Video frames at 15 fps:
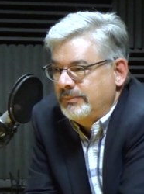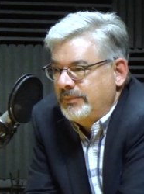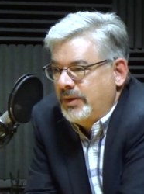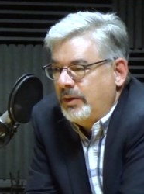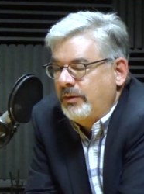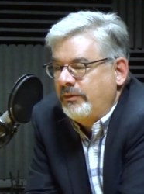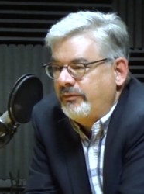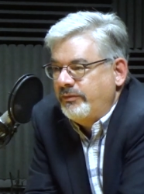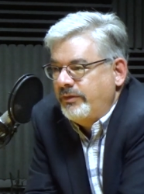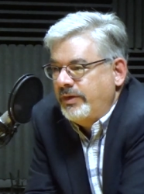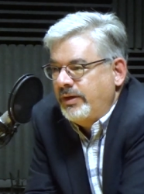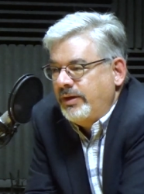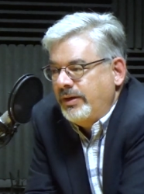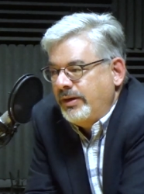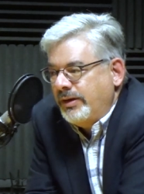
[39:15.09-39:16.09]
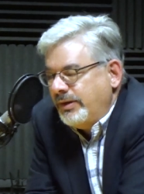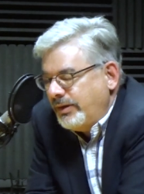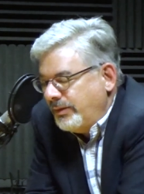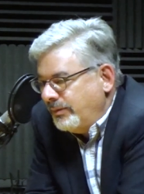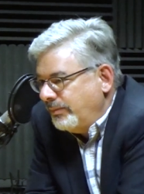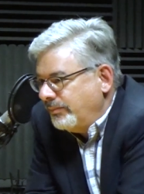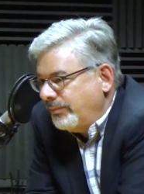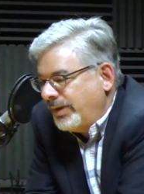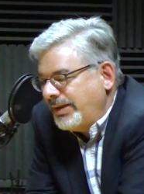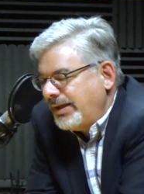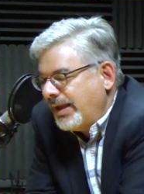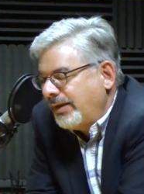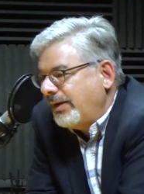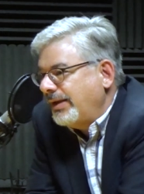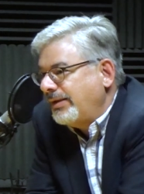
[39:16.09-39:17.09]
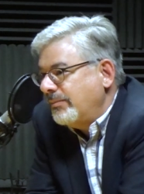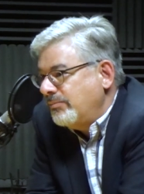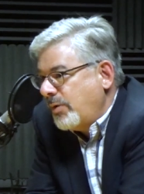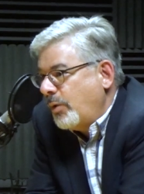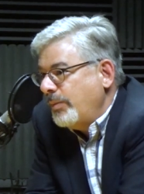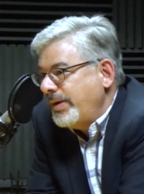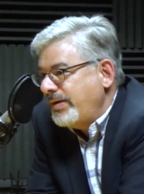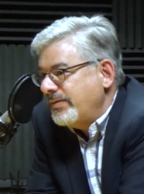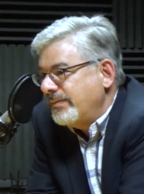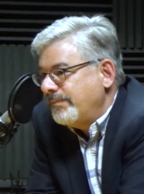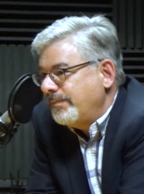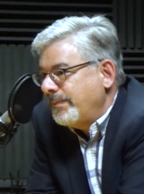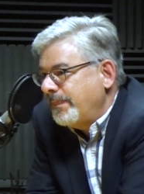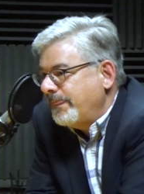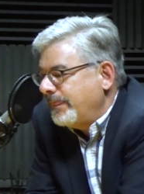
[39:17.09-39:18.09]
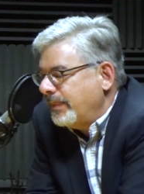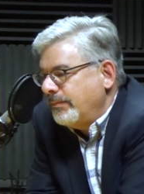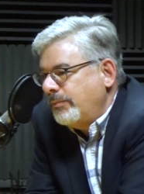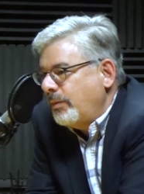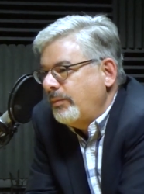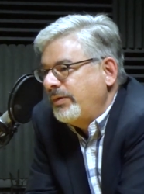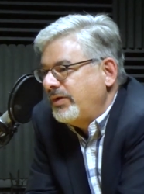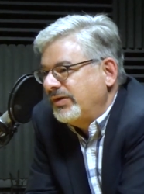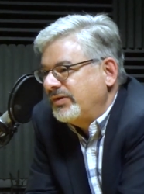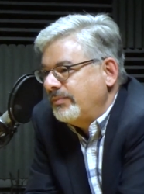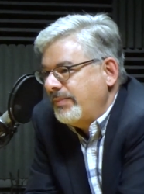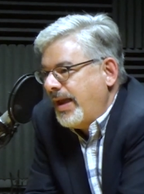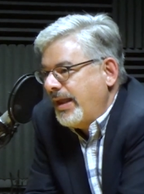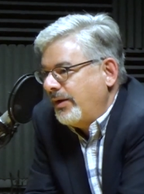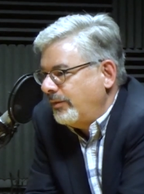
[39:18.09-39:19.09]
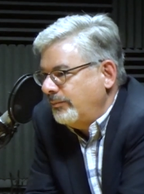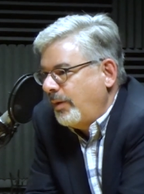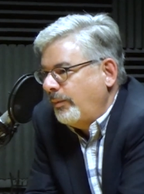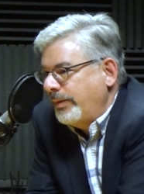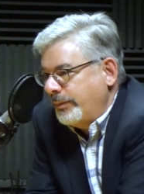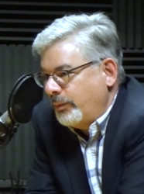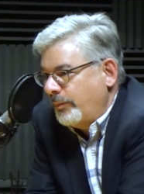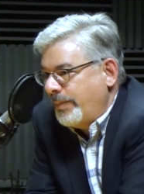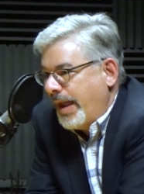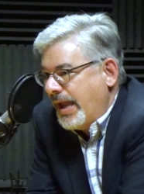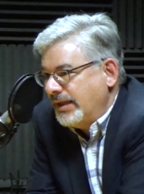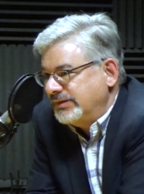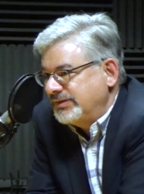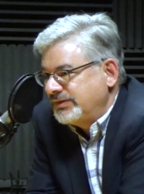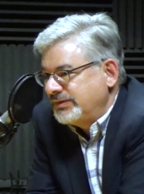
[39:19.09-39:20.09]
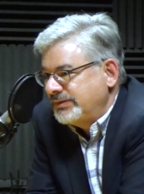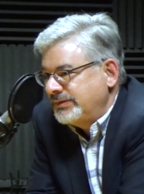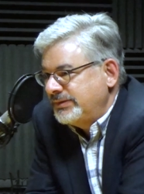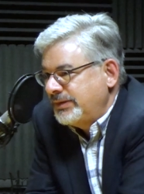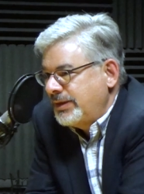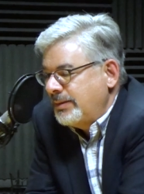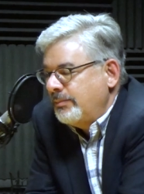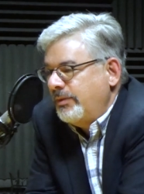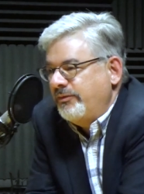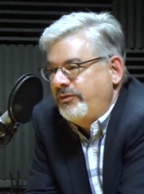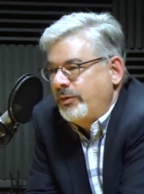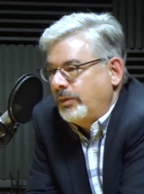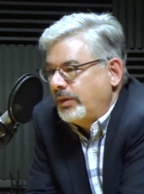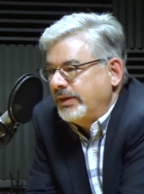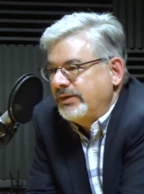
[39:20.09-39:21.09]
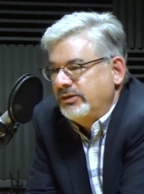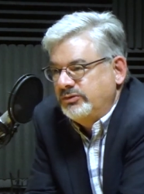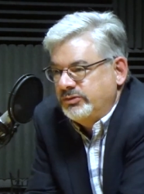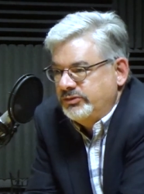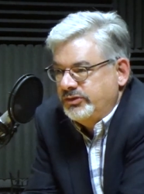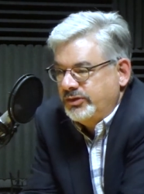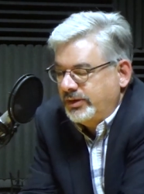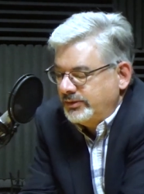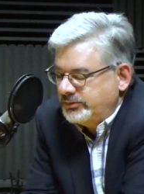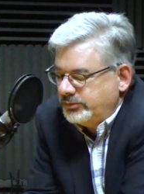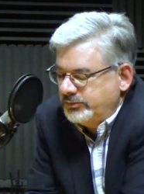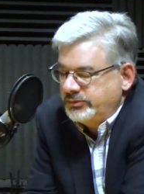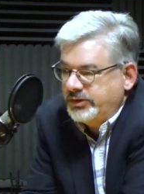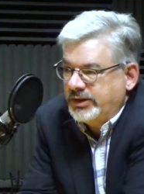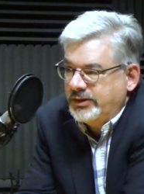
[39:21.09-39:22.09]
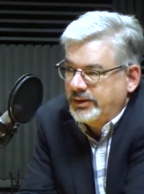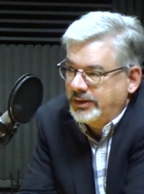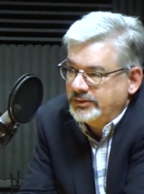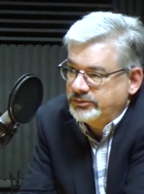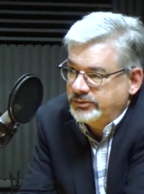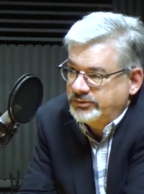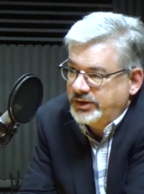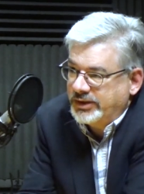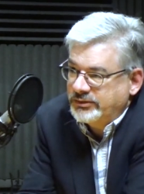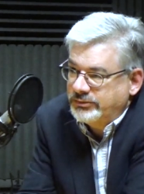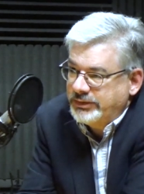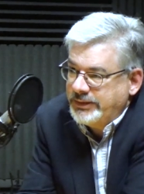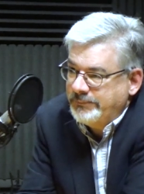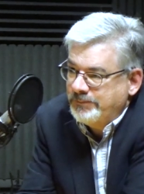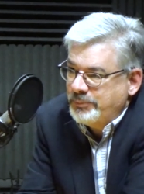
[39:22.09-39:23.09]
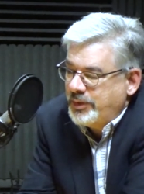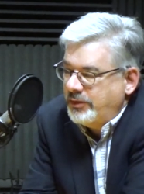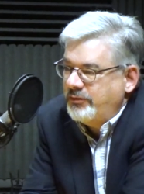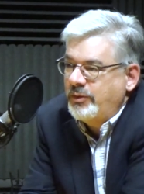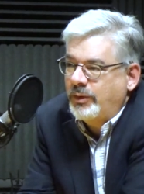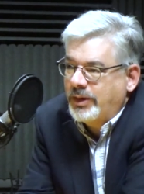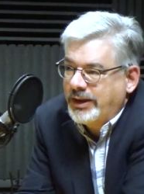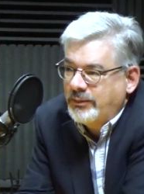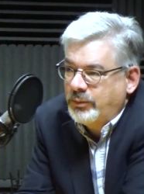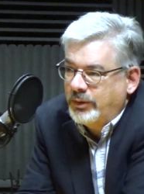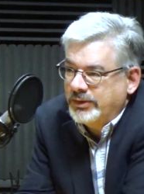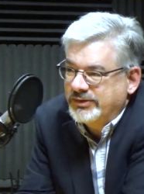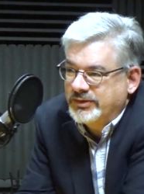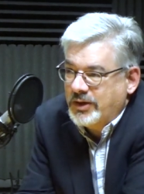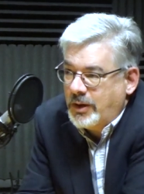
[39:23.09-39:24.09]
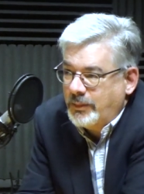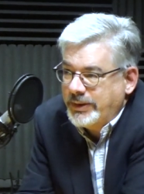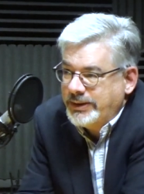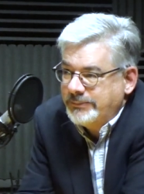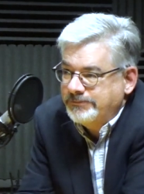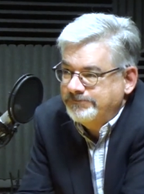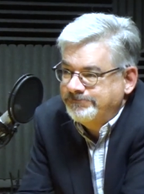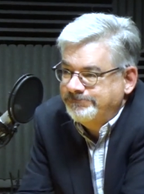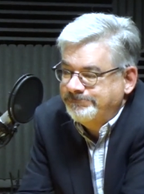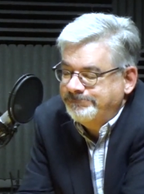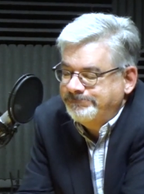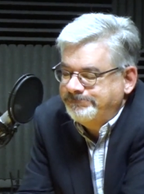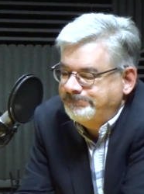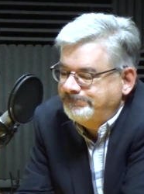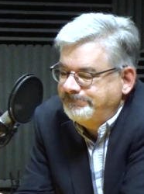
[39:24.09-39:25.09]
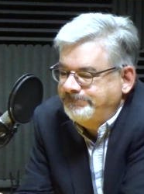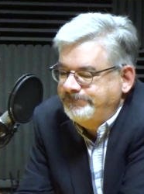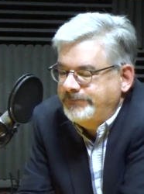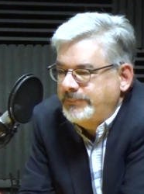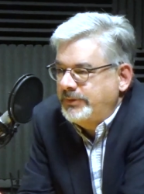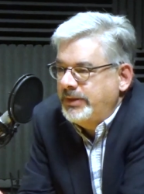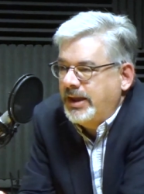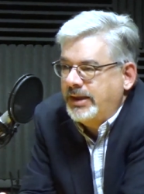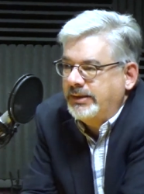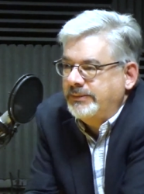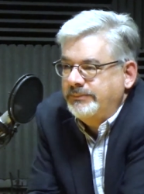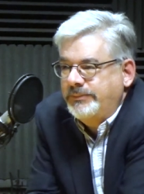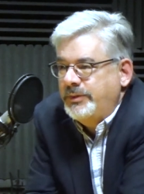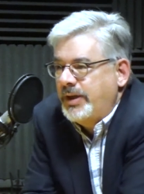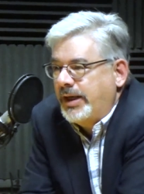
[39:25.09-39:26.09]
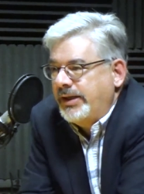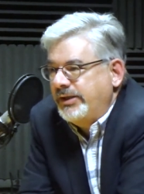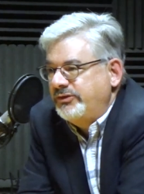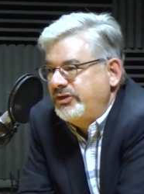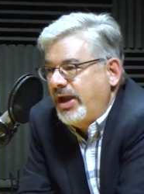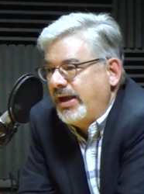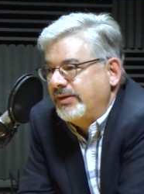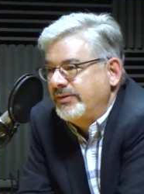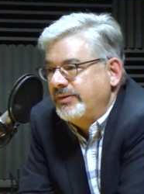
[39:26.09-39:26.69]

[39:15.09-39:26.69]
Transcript: You know, if you, you, might not like the moment. The moment doesn't matter. The moment will pass. But if you don't like the uh, trajectory, yeah. if you don't like where it's going, mm -hmm. you gotta you gotta eject.